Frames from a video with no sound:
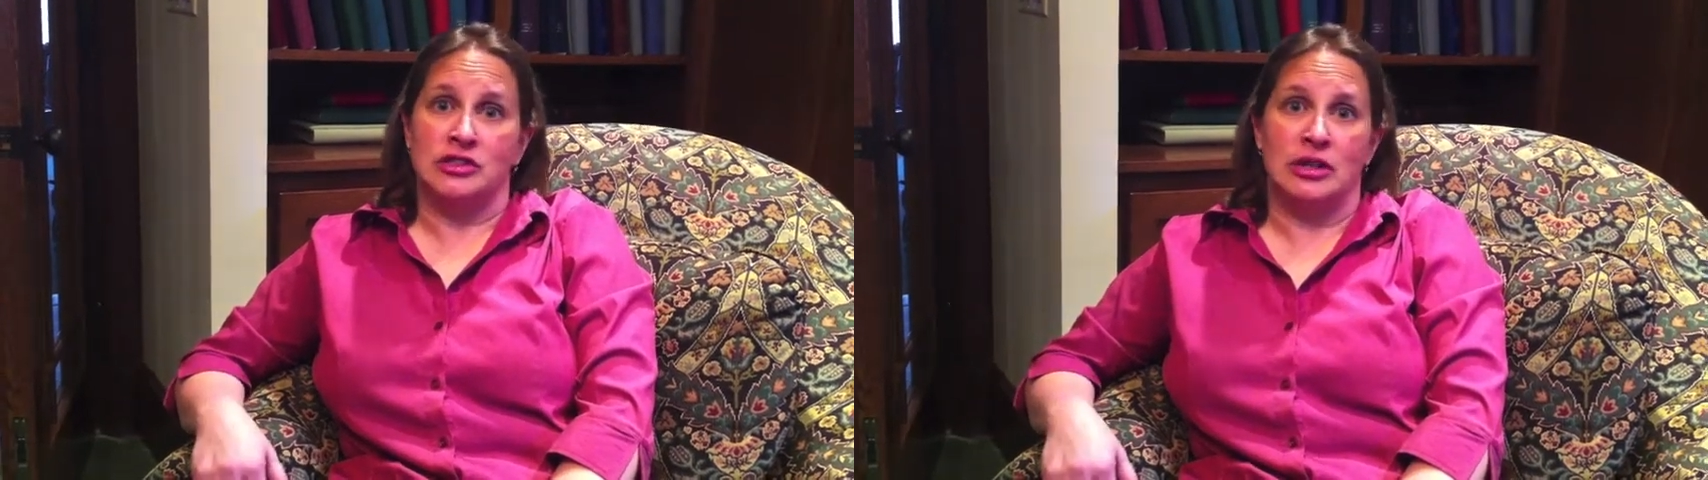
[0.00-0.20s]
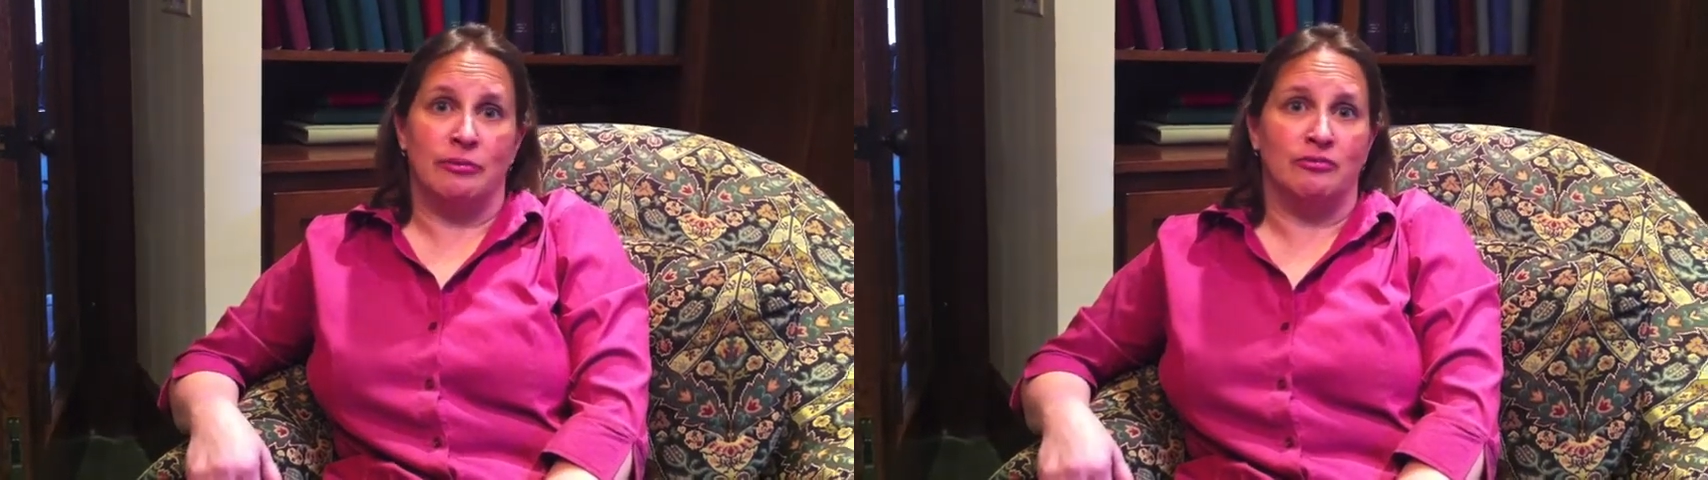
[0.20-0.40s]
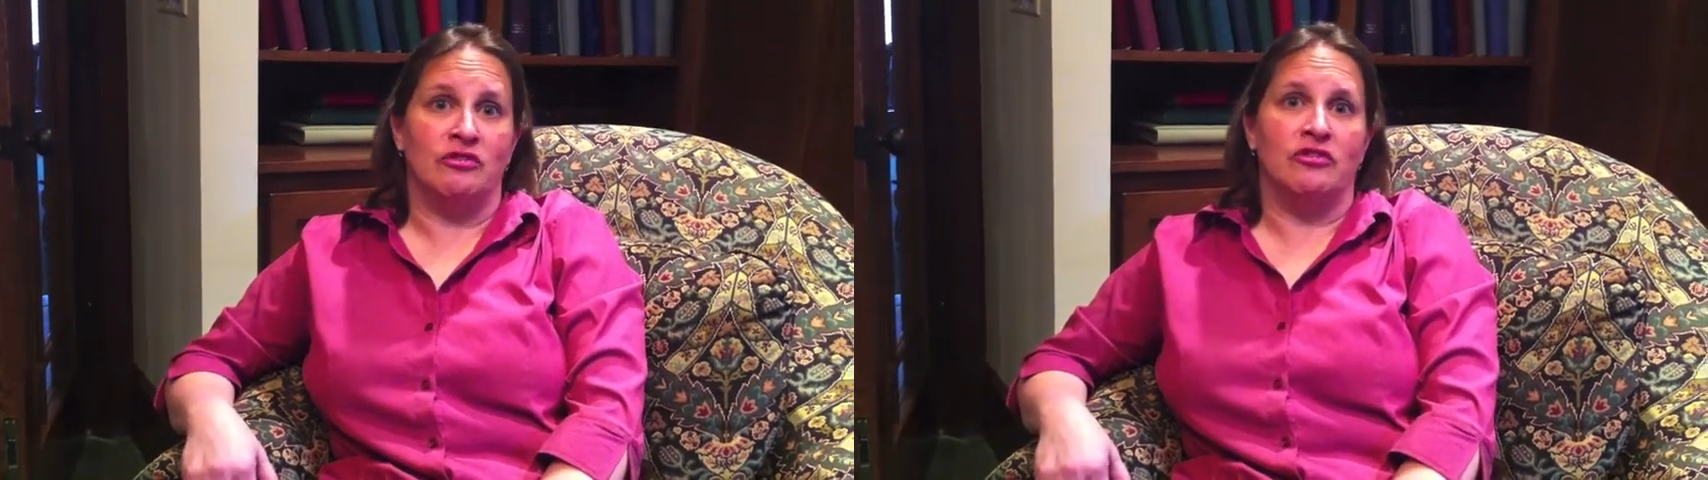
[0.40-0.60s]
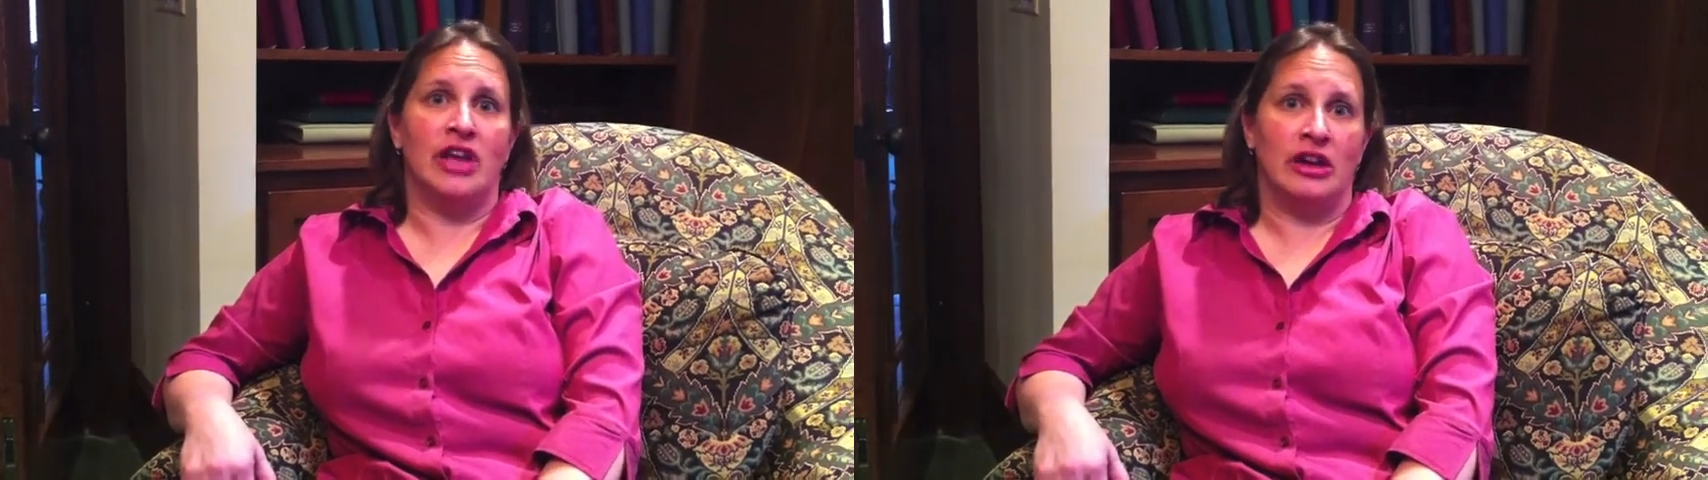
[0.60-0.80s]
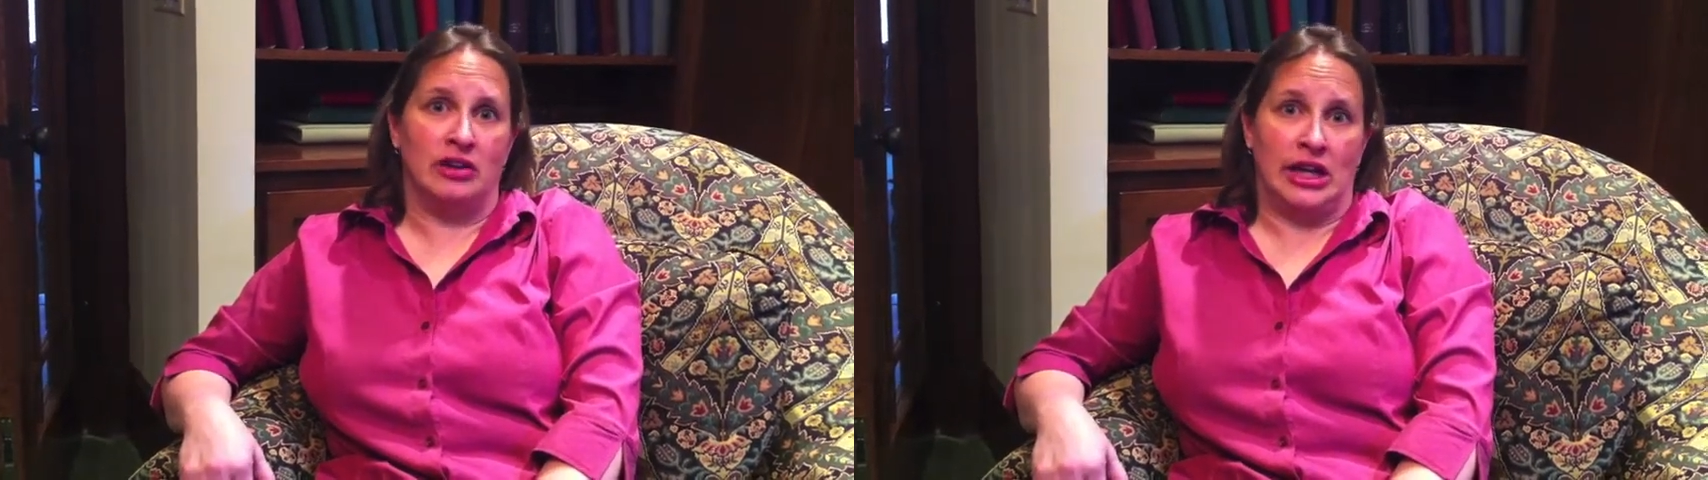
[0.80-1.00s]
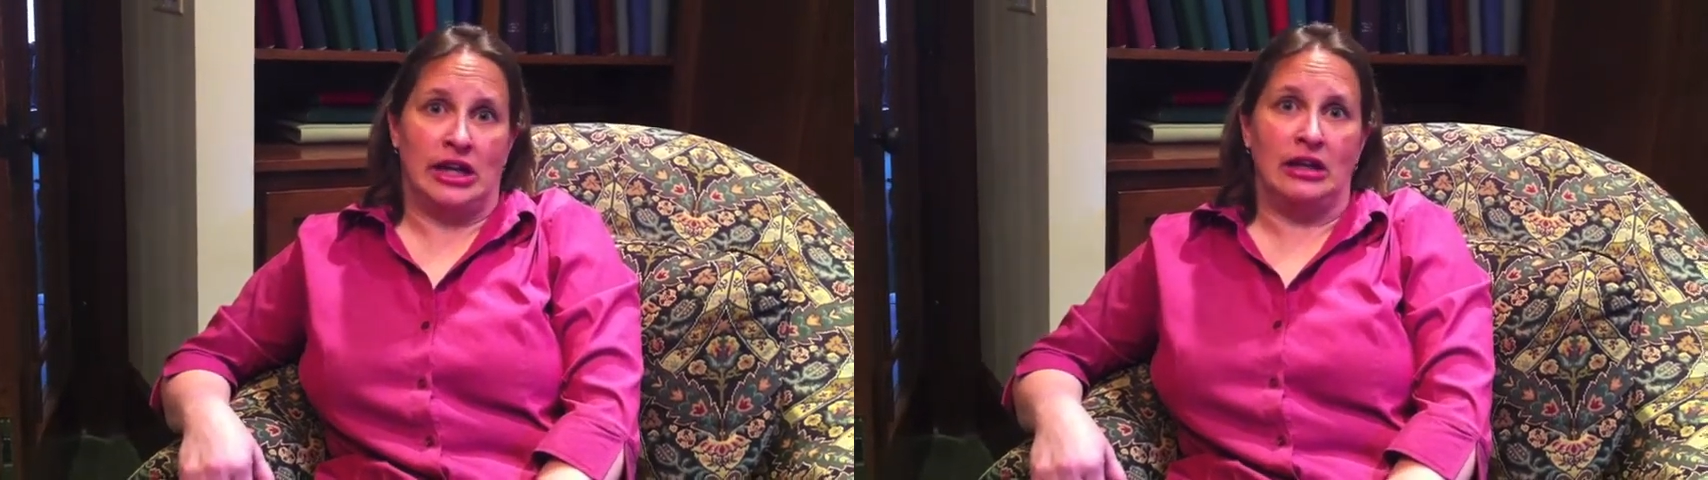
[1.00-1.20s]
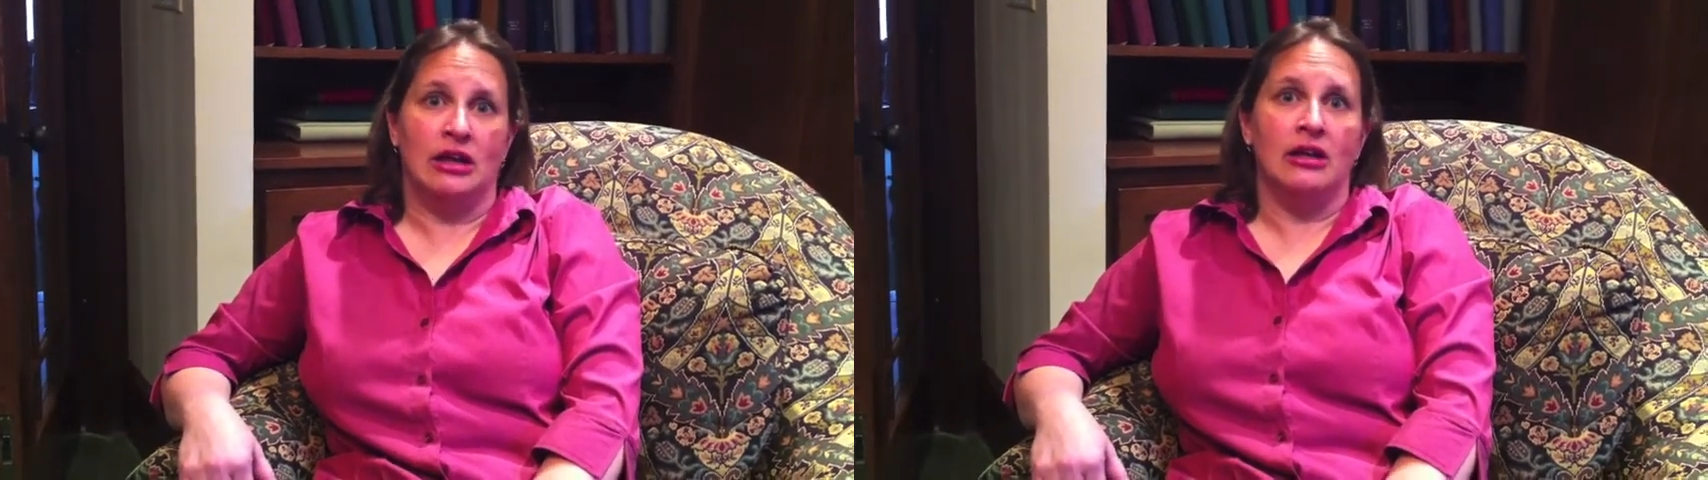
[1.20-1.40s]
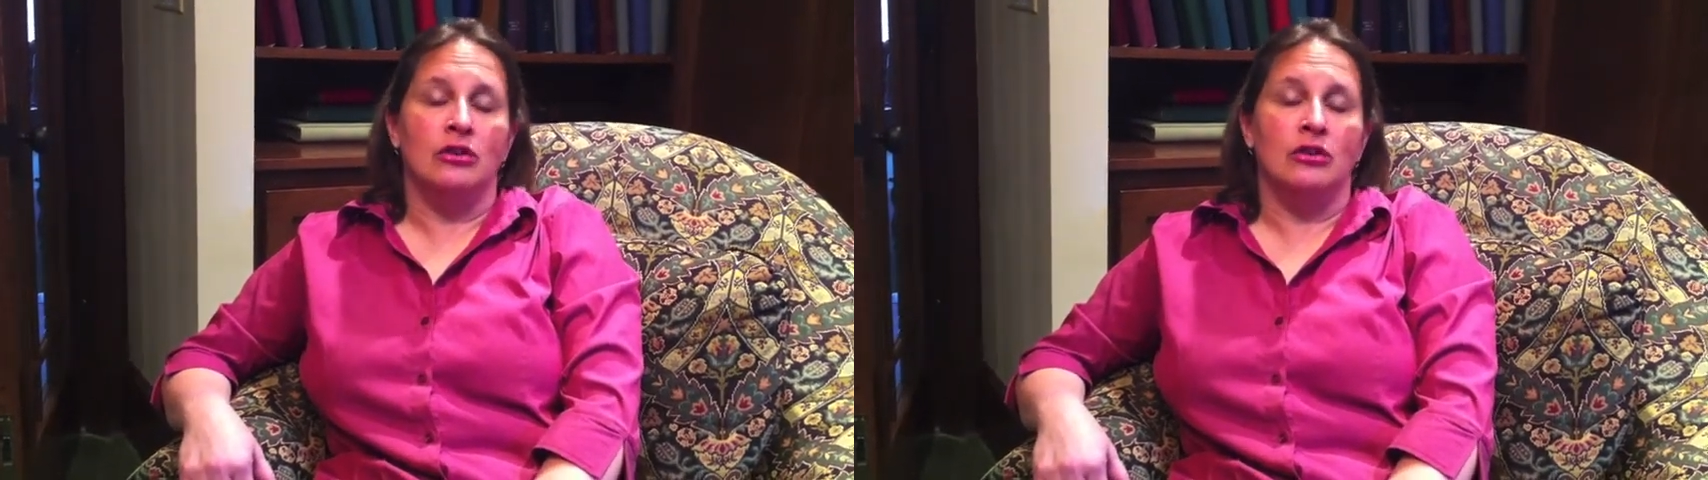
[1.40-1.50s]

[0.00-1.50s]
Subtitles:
some very